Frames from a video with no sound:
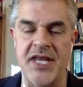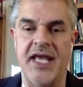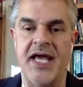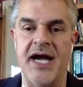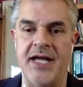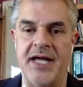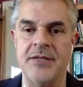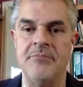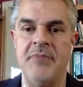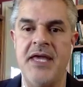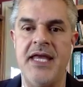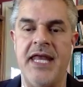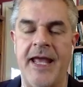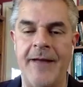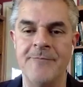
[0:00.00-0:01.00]
any kind of
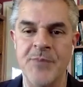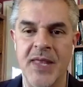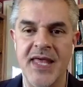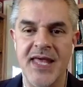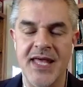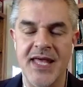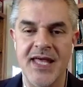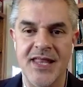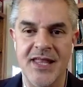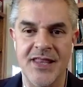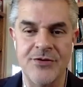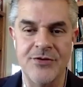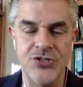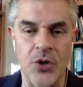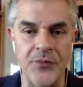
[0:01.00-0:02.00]
meaning.
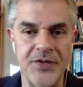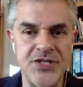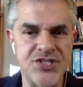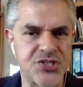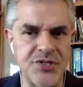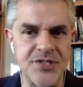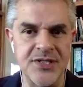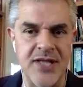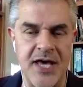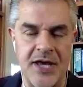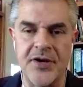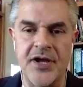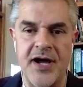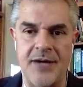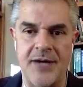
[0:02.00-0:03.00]
There's only certain letter
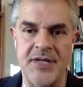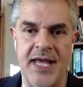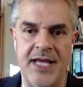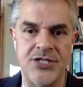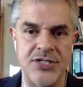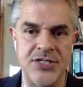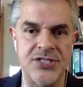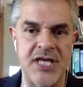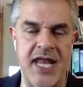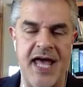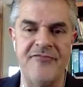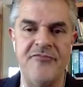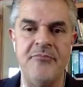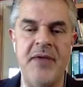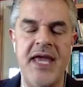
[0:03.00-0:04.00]
combinations that
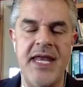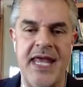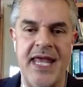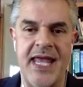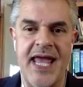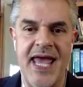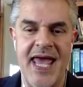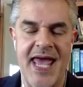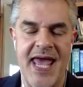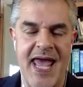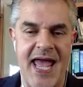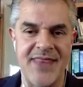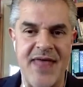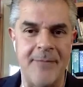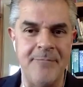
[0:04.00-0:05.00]
have meaning,
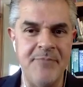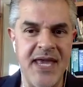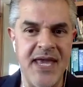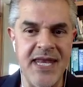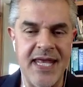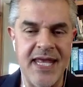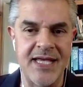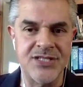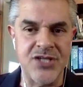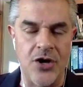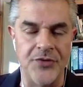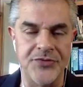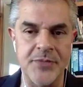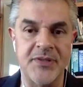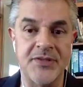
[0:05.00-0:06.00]
and that meaning is
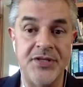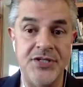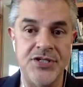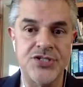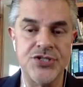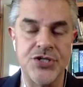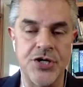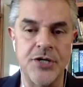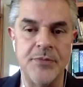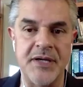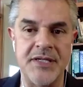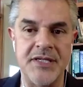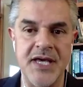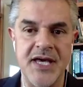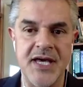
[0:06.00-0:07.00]
ultimately
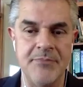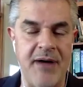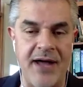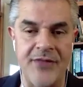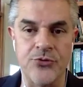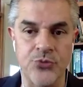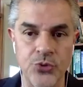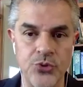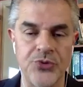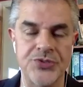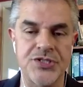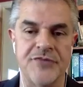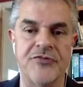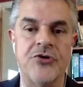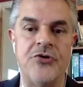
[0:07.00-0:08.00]
determined by the rules
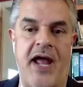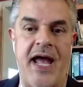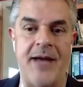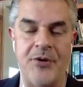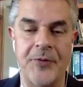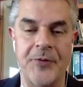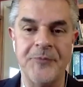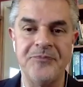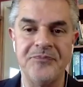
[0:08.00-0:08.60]
of grammar,